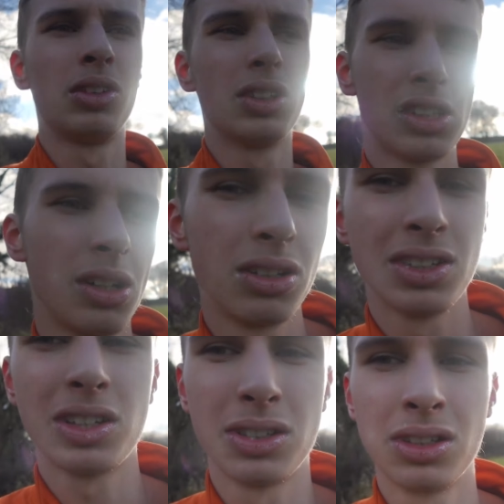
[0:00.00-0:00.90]
good solo
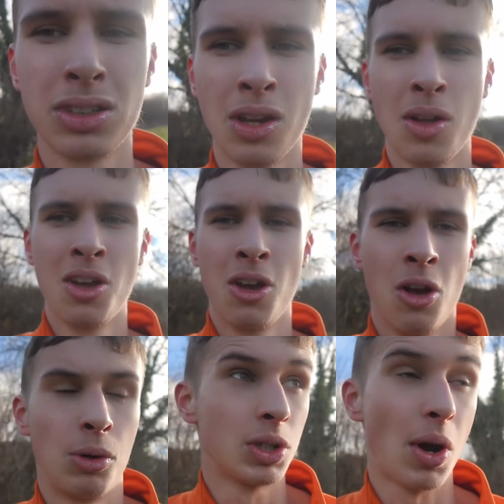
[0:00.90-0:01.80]
sessions
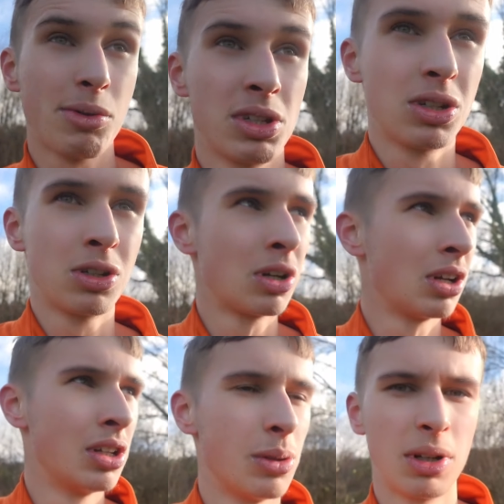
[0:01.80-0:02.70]
when you're not able to do
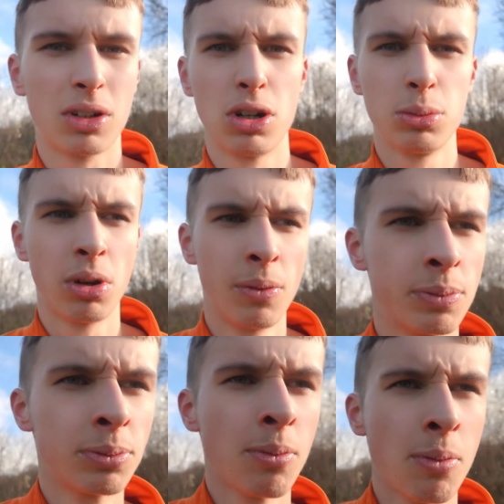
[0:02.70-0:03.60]
them in a group.
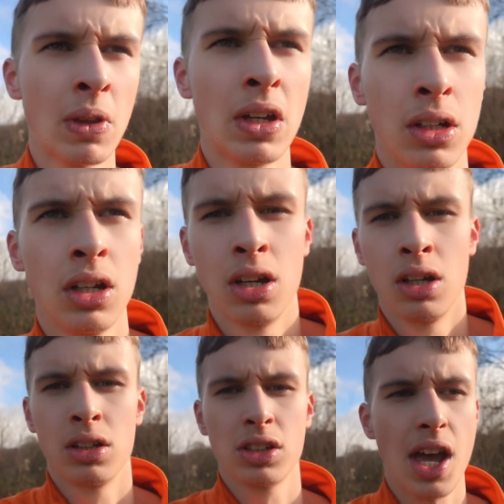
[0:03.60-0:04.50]

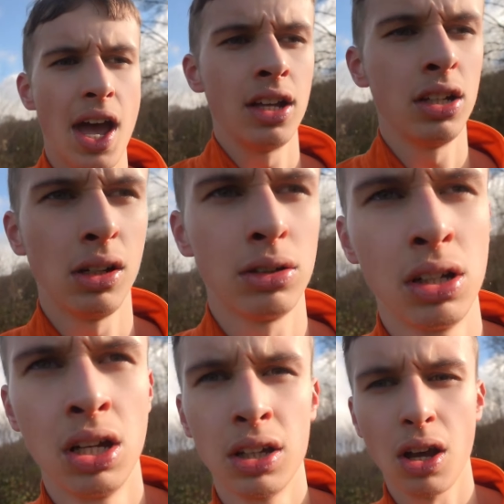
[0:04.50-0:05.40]
So yeah,
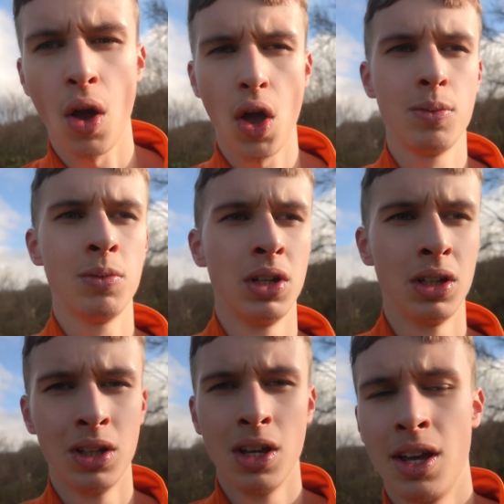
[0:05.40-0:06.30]
go home,
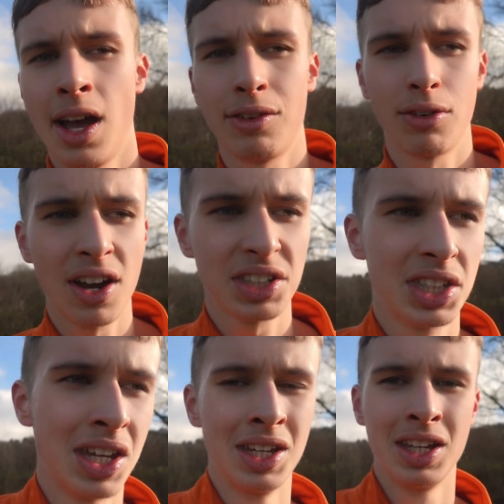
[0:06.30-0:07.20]
have a
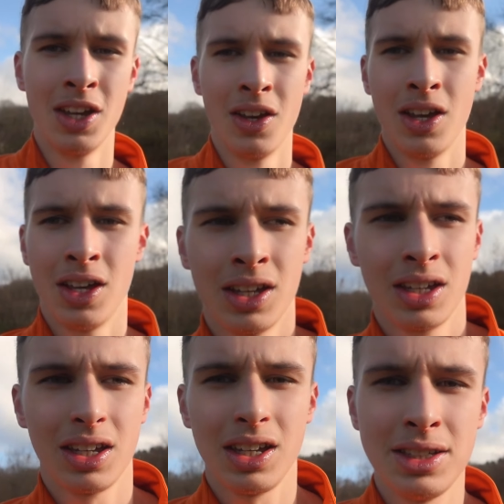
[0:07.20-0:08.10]
rest,
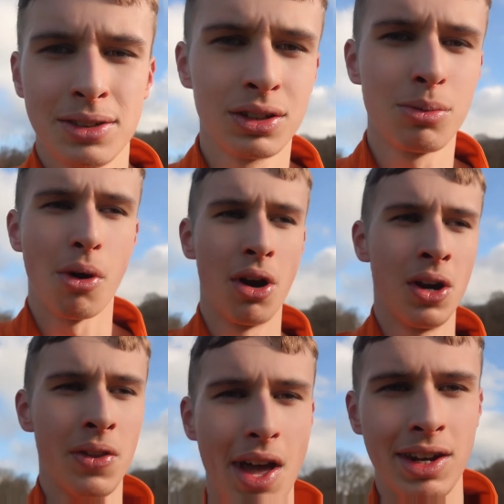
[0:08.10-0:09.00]
easy run
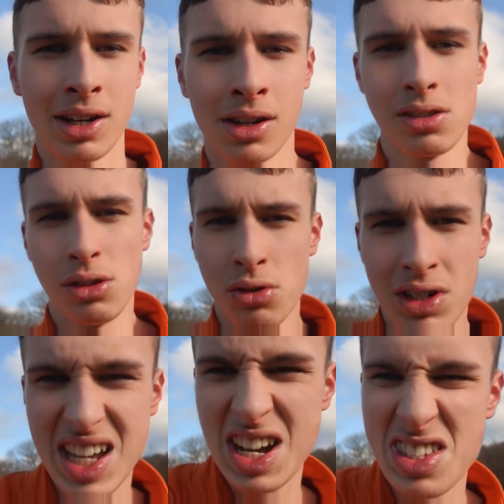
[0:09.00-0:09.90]
tomorrow, then long
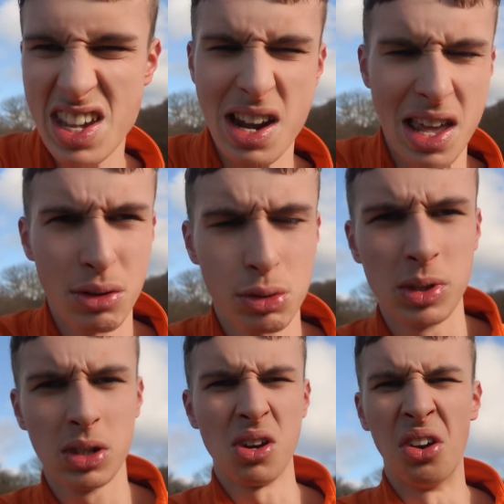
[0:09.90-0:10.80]
run session Saturday, which
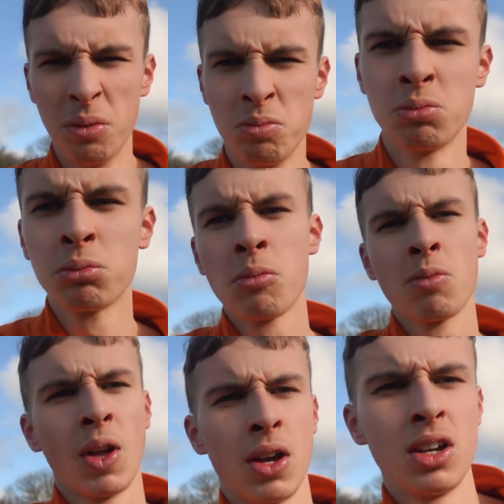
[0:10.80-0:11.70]
will be good.
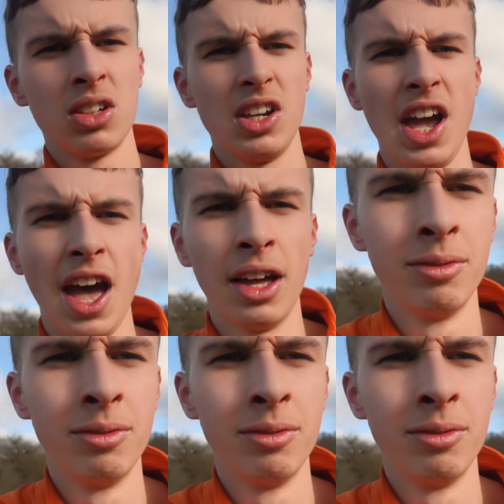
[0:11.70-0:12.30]
So yeah.